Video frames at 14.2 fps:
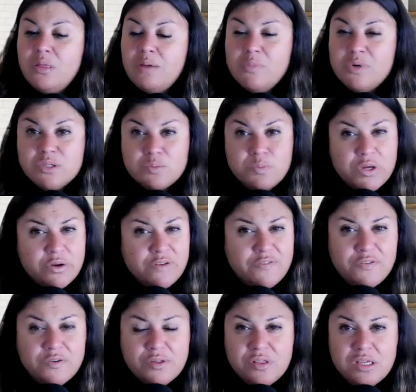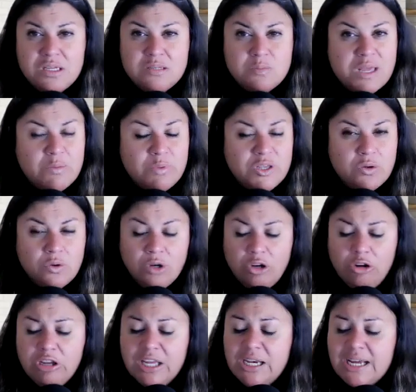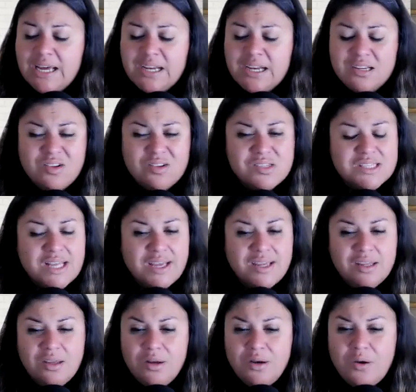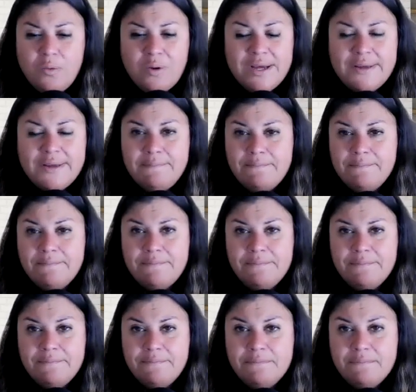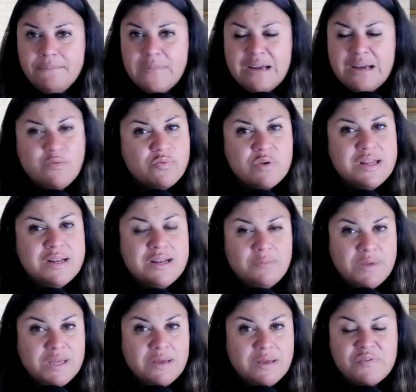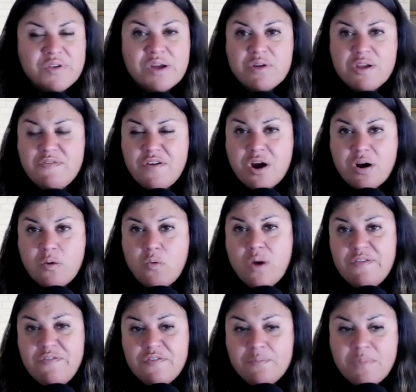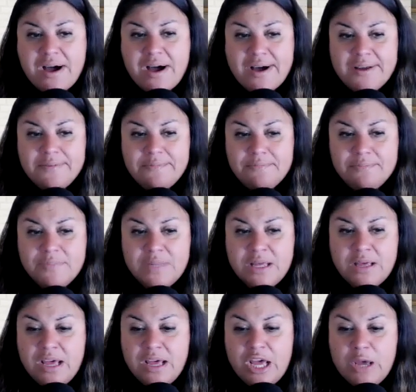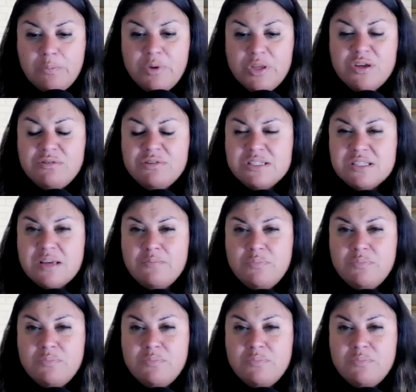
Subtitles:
the most beautiful thing, maybe you're looking at it and you say, you know what? I'm really being very far away from God. But there is